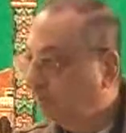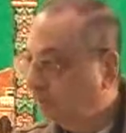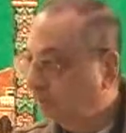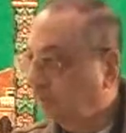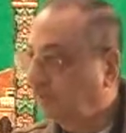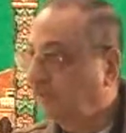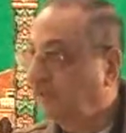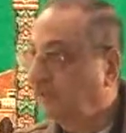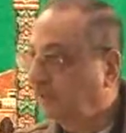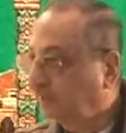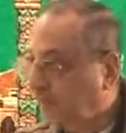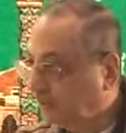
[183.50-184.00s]

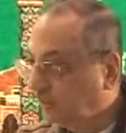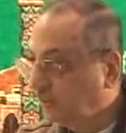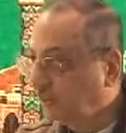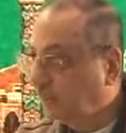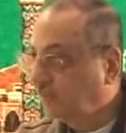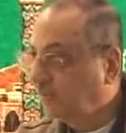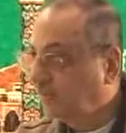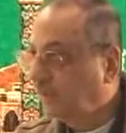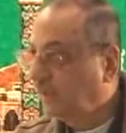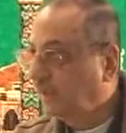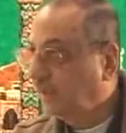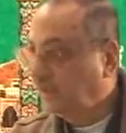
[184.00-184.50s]

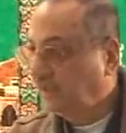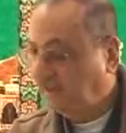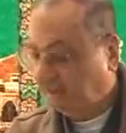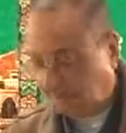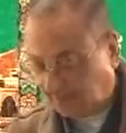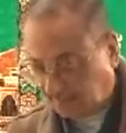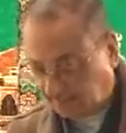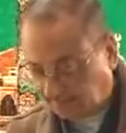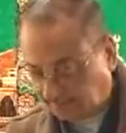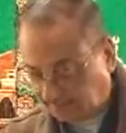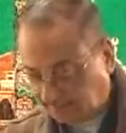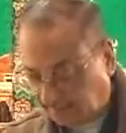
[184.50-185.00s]
Qaliluna,
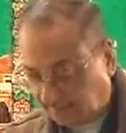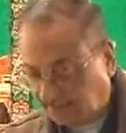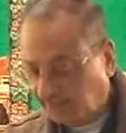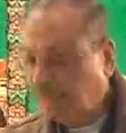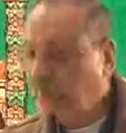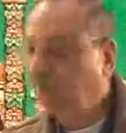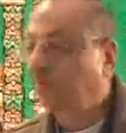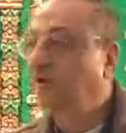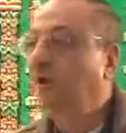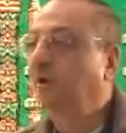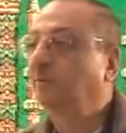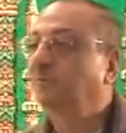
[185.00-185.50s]
and then you
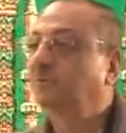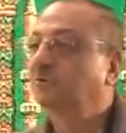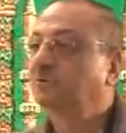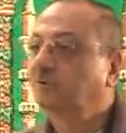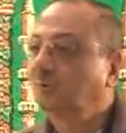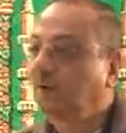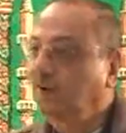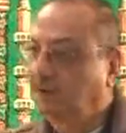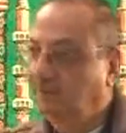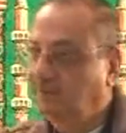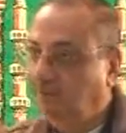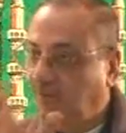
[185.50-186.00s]
come to
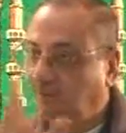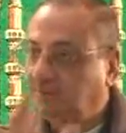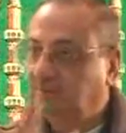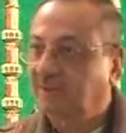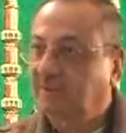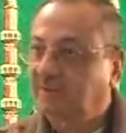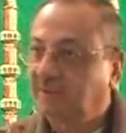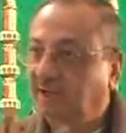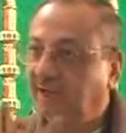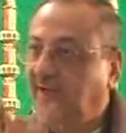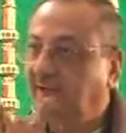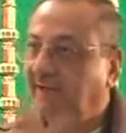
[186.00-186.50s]

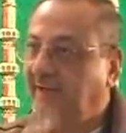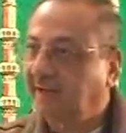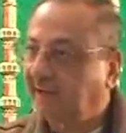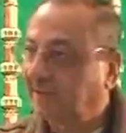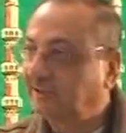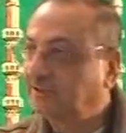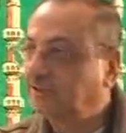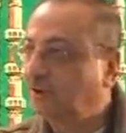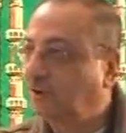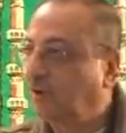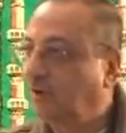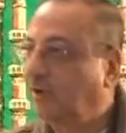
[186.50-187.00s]
Al-Mubtada,
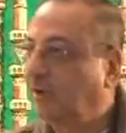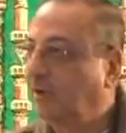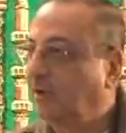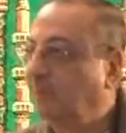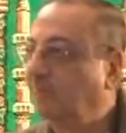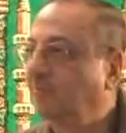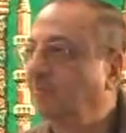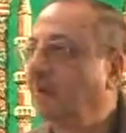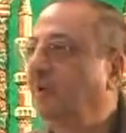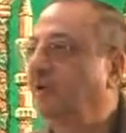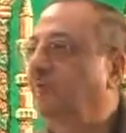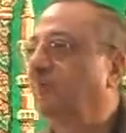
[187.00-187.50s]
next
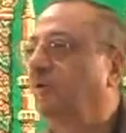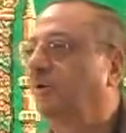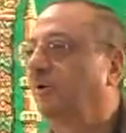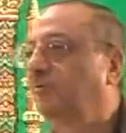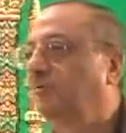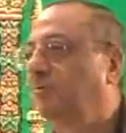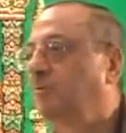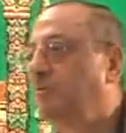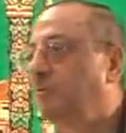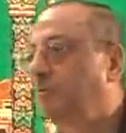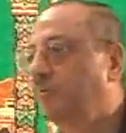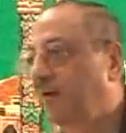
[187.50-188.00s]
column, and what
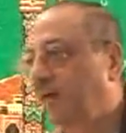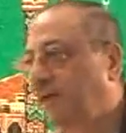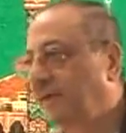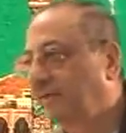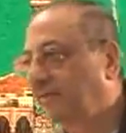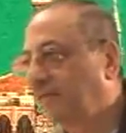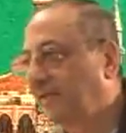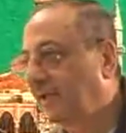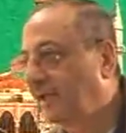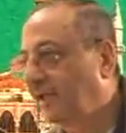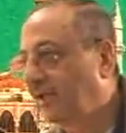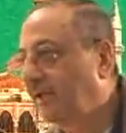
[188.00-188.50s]
will you write
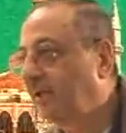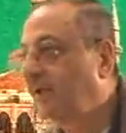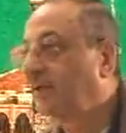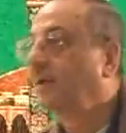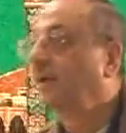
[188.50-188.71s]
there?